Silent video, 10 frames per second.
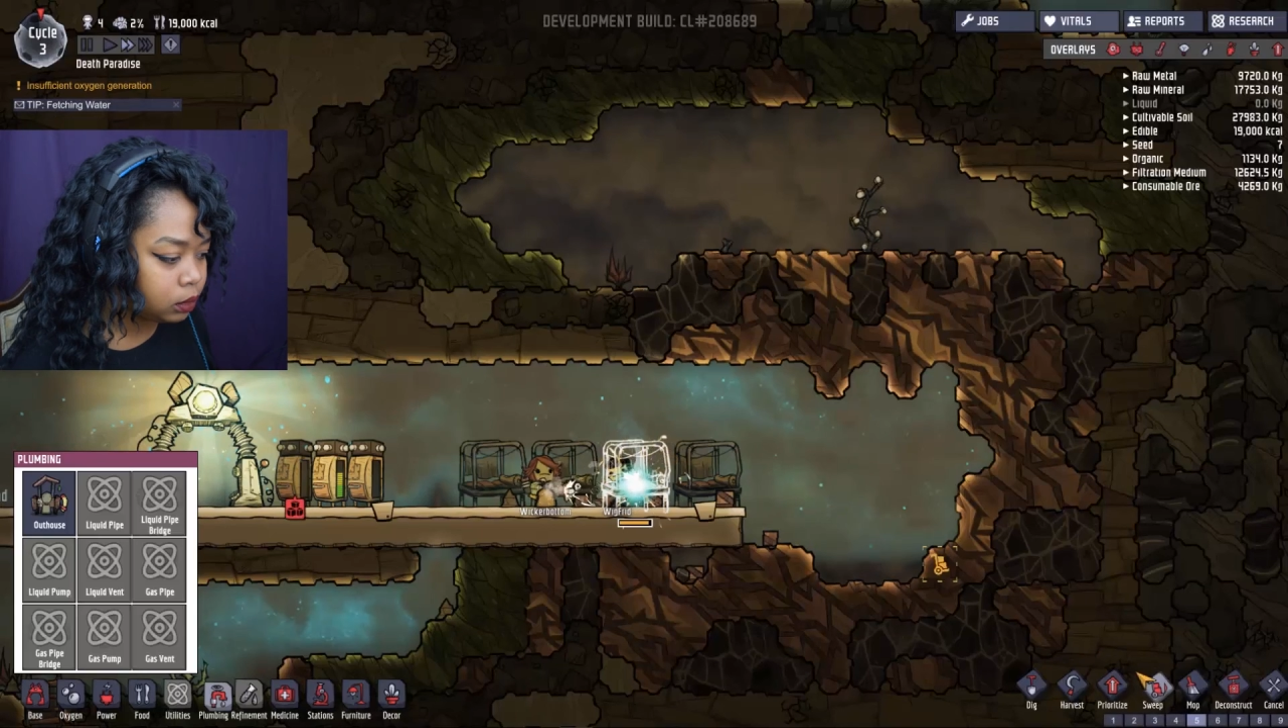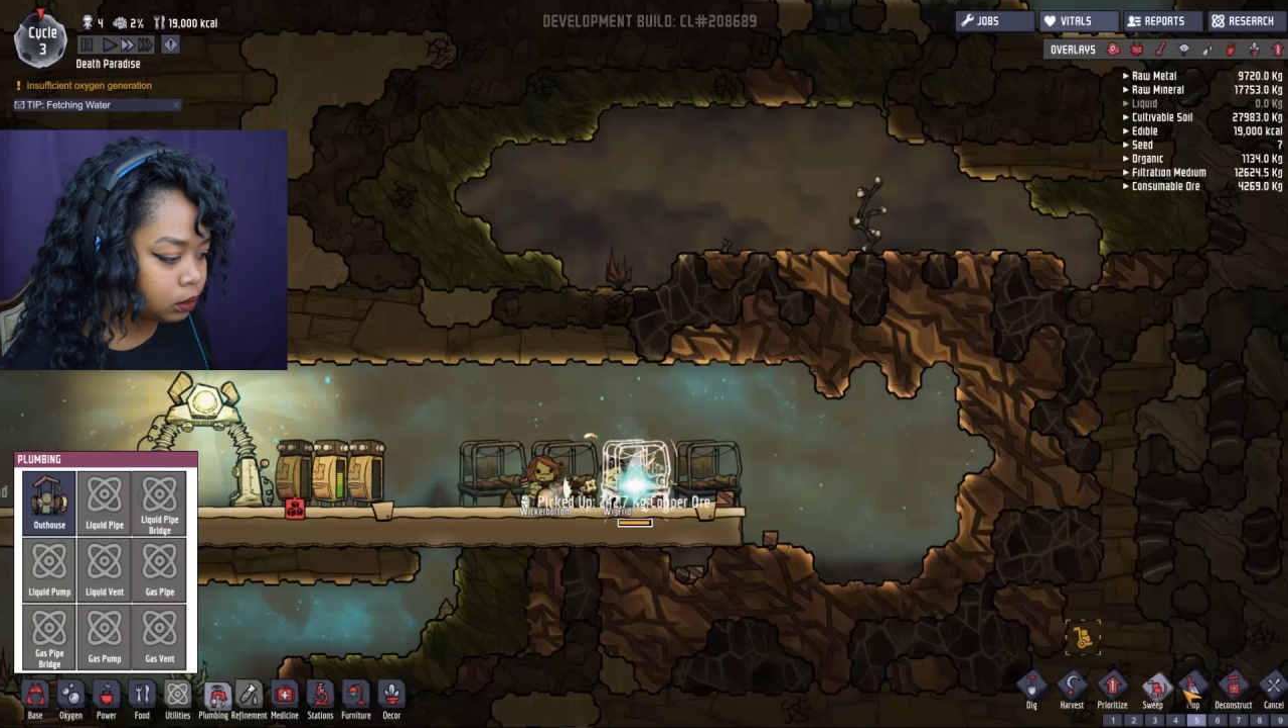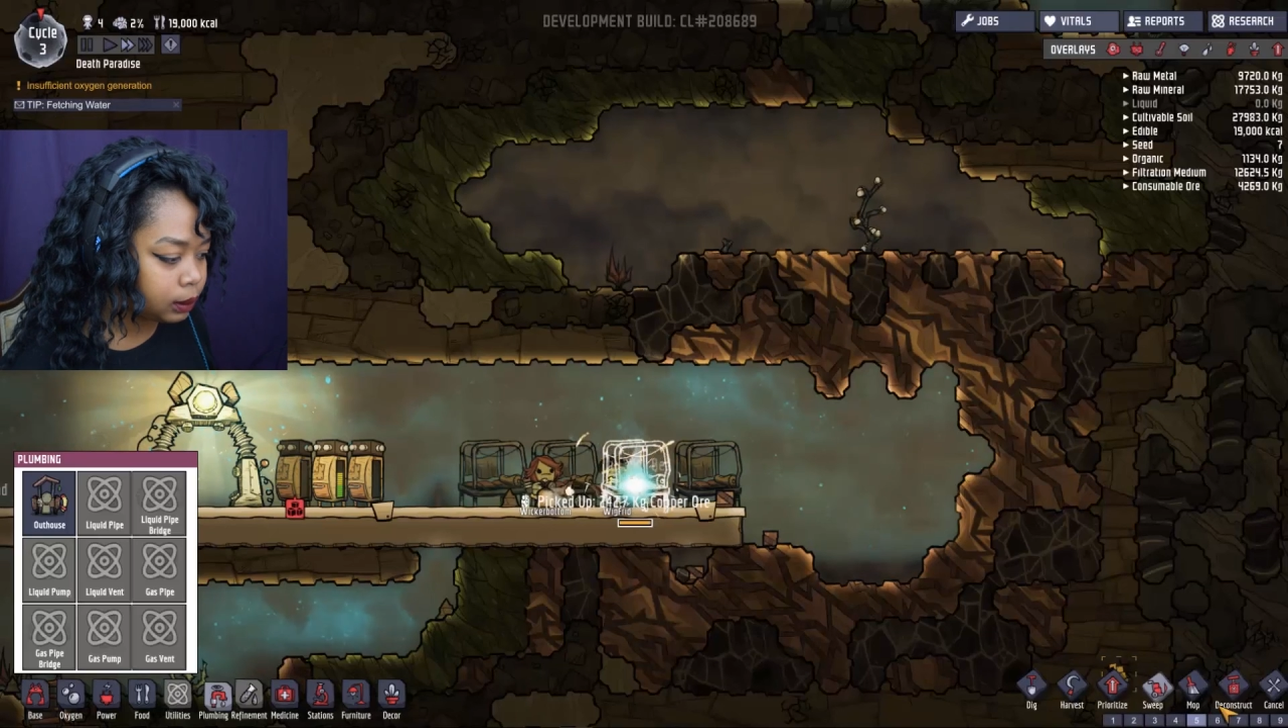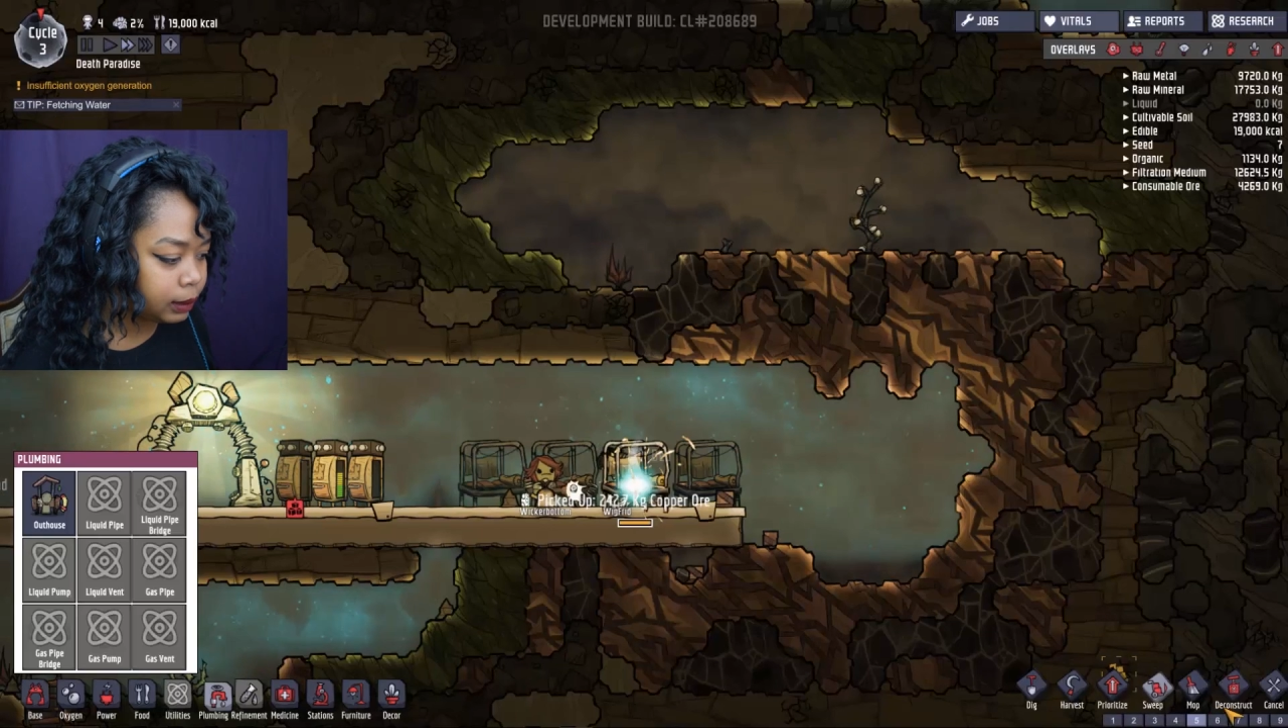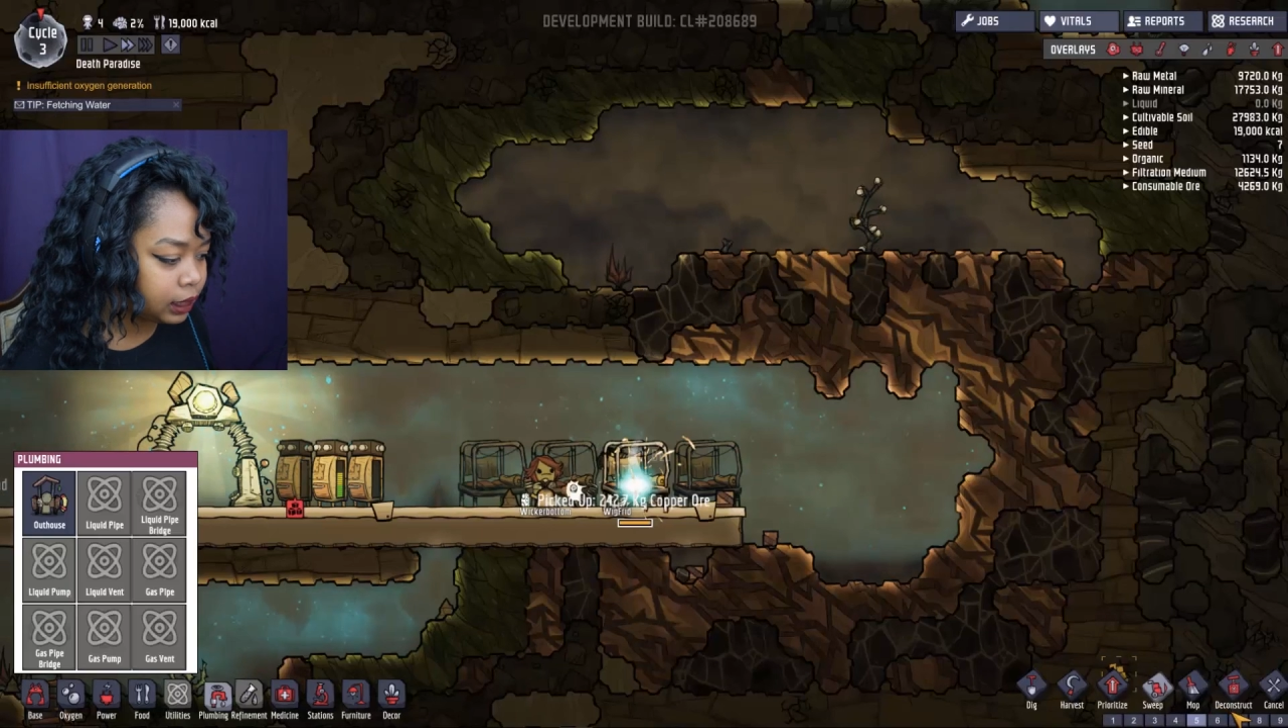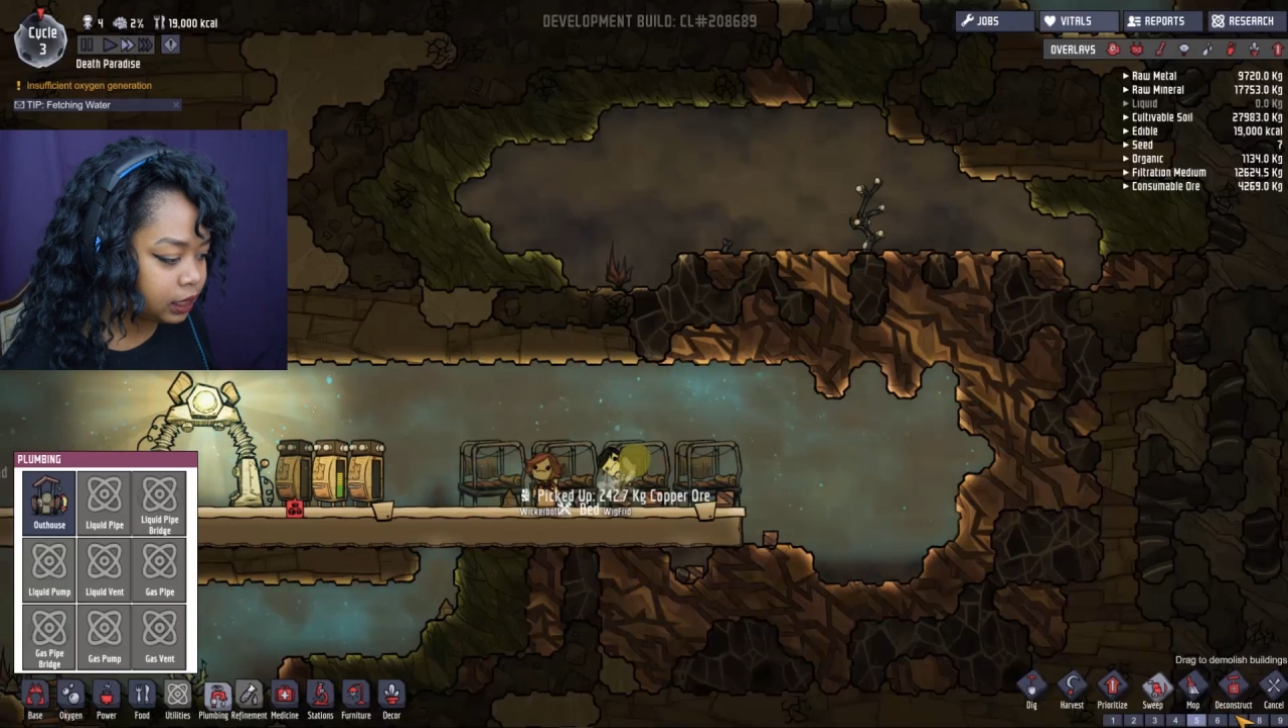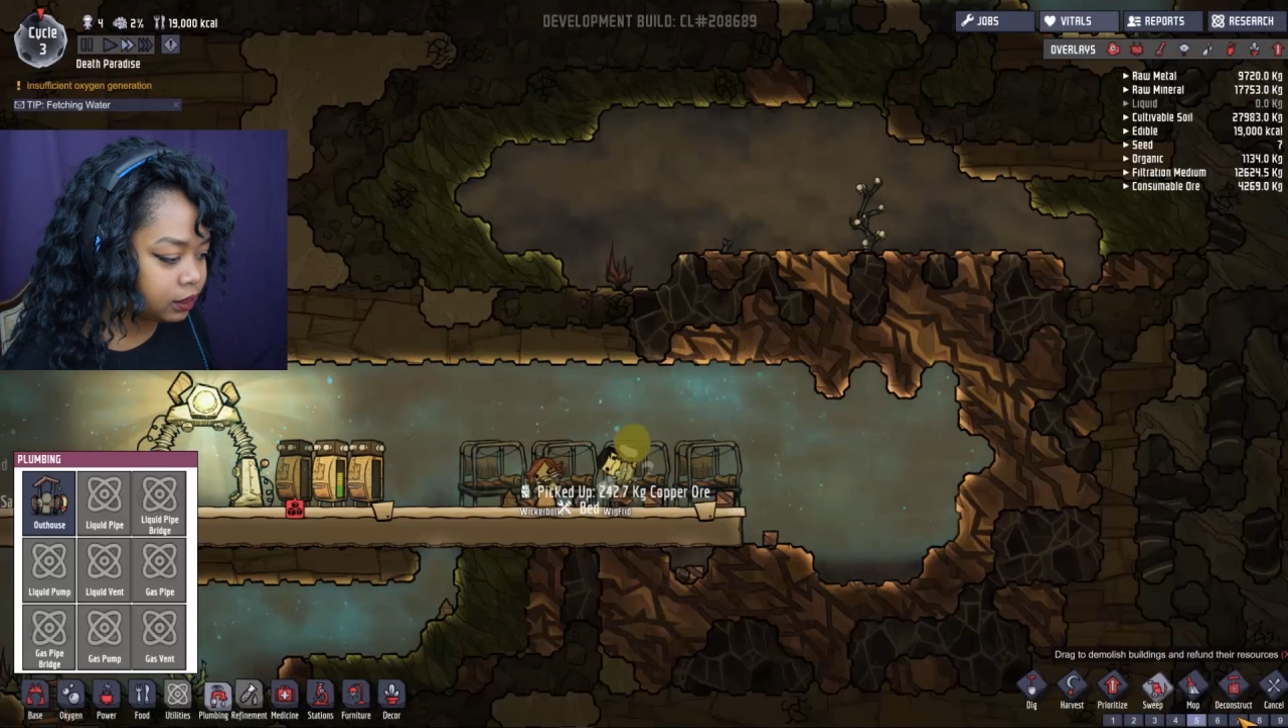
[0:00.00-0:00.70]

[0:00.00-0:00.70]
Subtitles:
I'm gonna make that